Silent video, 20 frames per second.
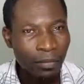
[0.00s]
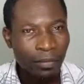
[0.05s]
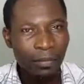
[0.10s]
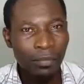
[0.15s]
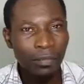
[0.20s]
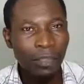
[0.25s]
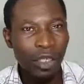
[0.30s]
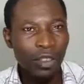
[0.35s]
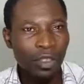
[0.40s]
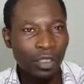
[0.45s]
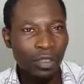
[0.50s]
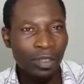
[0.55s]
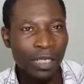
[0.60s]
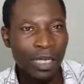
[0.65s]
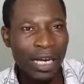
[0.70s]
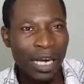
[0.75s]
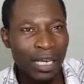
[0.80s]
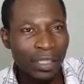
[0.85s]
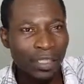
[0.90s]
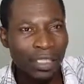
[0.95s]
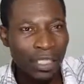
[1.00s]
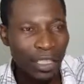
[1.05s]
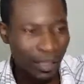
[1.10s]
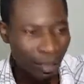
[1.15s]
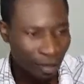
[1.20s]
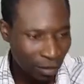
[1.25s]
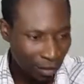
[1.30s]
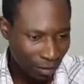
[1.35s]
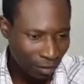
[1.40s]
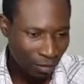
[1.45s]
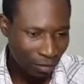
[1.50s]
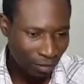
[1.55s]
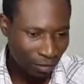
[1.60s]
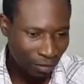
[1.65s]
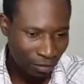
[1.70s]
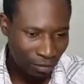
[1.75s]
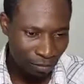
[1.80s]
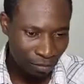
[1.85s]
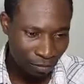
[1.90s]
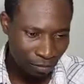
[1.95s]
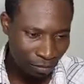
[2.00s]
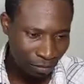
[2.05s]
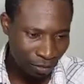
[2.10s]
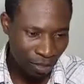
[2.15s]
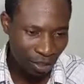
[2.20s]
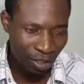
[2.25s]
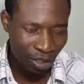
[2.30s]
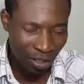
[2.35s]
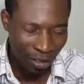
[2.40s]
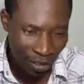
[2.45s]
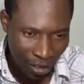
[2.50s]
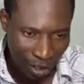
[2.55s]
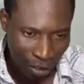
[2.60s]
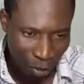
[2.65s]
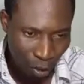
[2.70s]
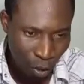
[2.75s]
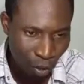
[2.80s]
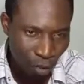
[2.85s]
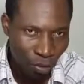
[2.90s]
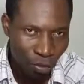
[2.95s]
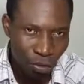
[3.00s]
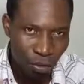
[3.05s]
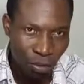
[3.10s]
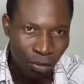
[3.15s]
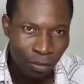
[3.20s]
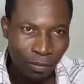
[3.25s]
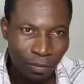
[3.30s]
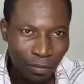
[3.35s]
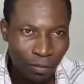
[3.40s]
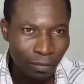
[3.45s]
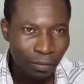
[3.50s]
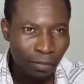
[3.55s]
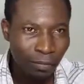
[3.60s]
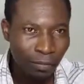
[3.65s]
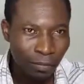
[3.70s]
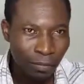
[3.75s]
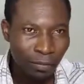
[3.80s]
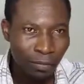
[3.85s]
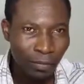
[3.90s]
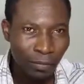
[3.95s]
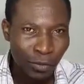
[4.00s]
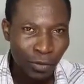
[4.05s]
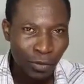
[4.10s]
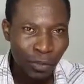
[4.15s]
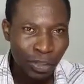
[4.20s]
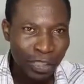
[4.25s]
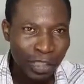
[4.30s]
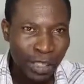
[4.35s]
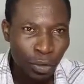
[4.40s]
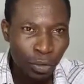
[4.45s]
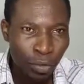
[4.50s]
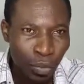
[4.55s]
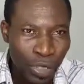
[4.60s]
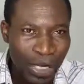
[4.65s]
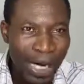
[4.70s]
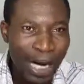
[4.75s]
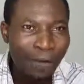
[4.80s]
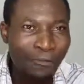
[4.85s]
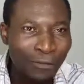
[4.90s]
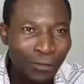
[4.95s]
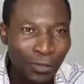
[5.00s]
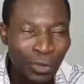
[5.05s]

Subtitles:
until the country sets the codes to say that we have to